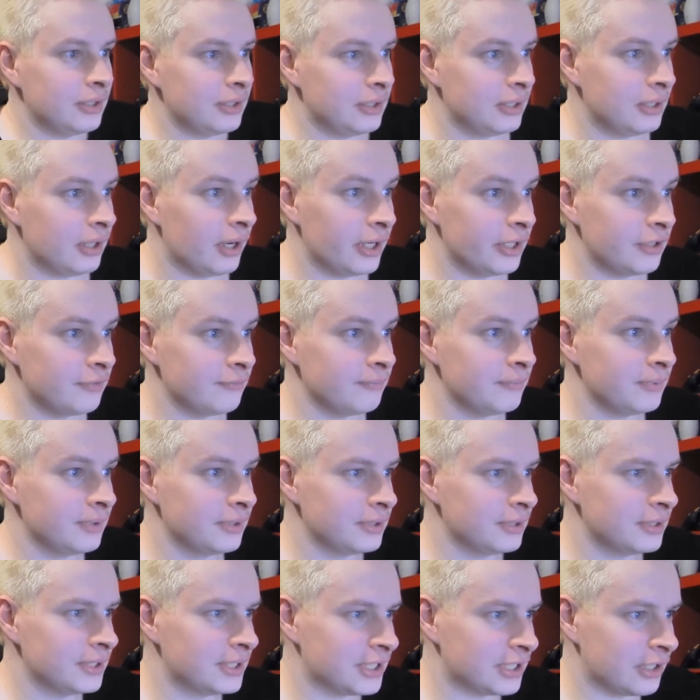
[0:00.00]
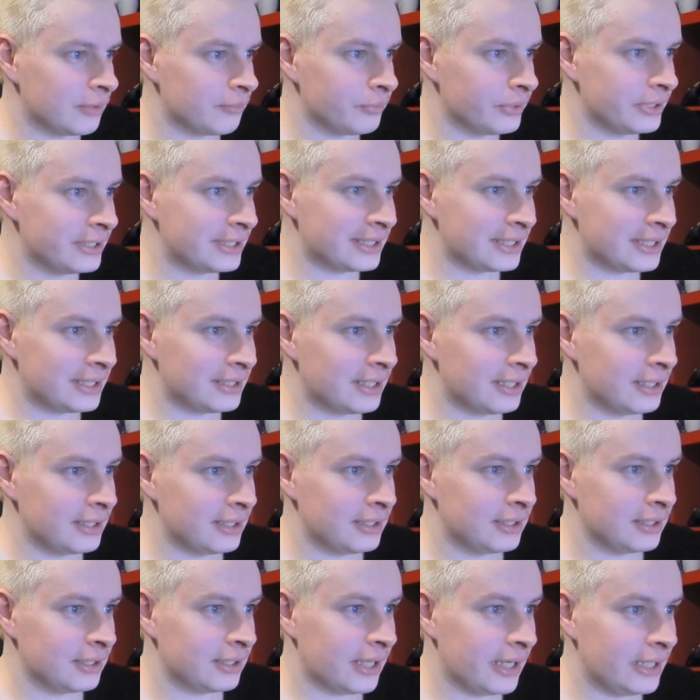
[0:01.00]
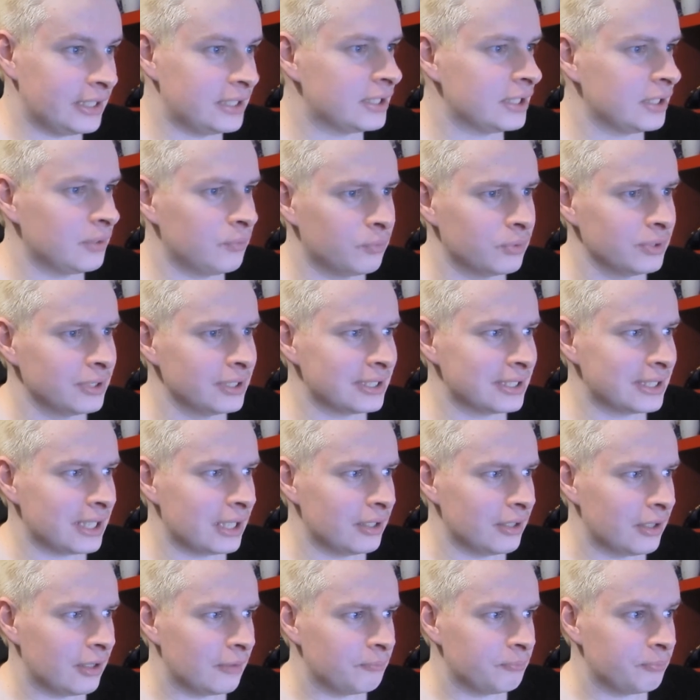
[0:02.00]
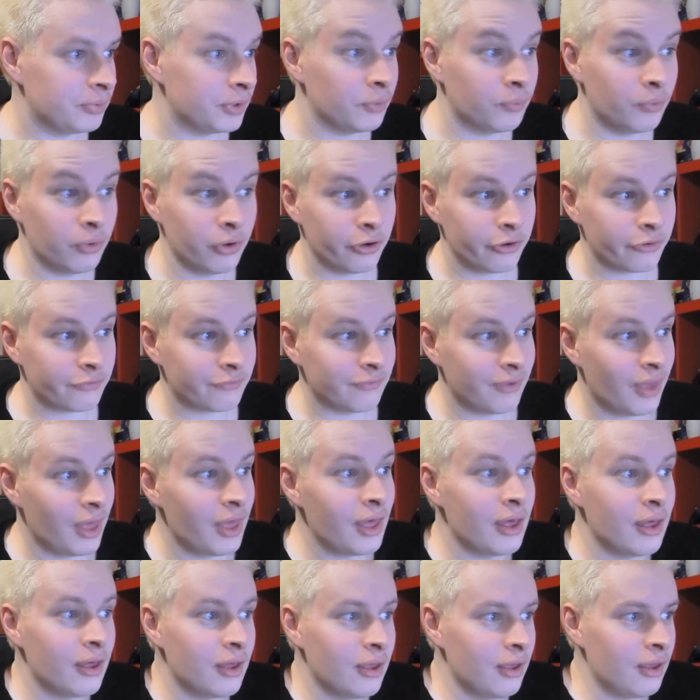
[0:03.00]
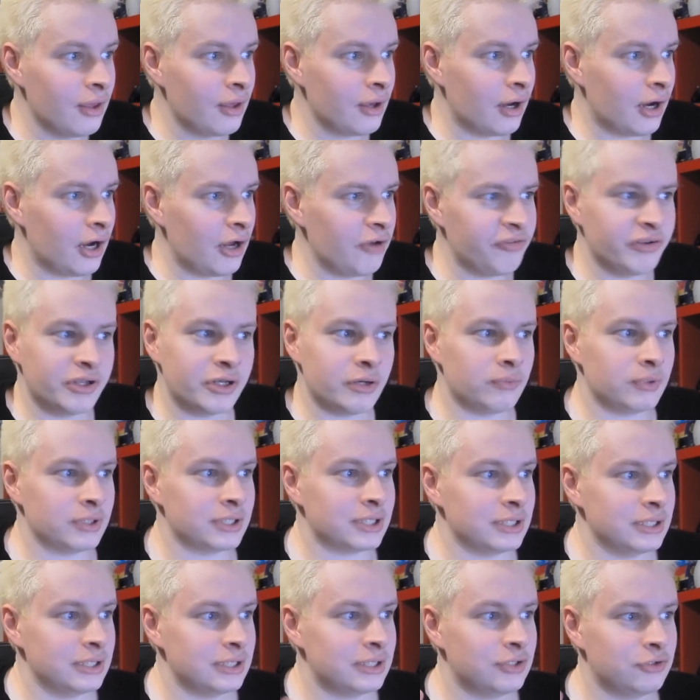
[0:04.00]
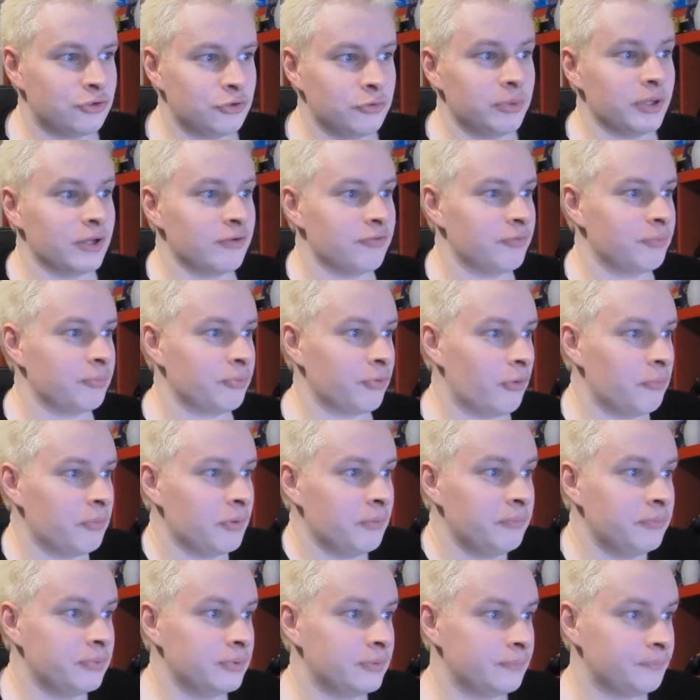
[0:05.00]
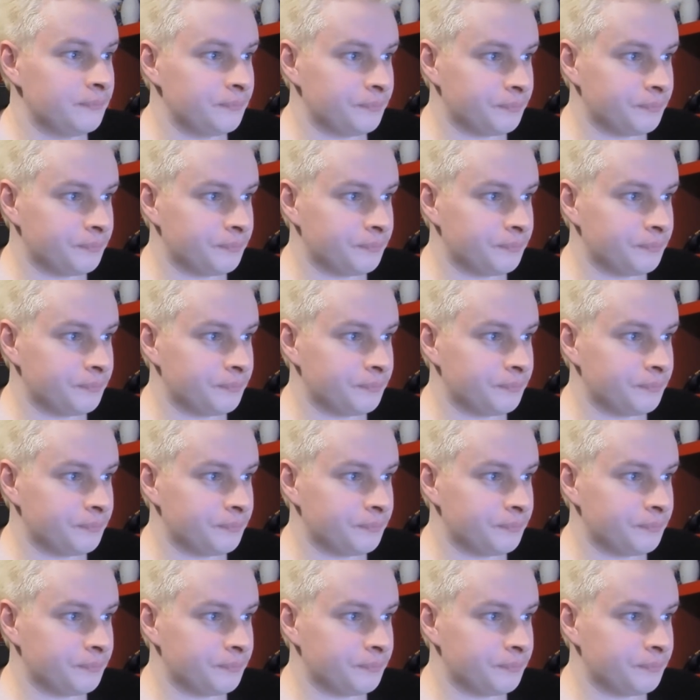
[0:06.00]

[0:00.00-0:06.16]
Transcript: The item summary said that it occasionally wouldn't start up, but it worked. I figured it wasn't too big of a problem.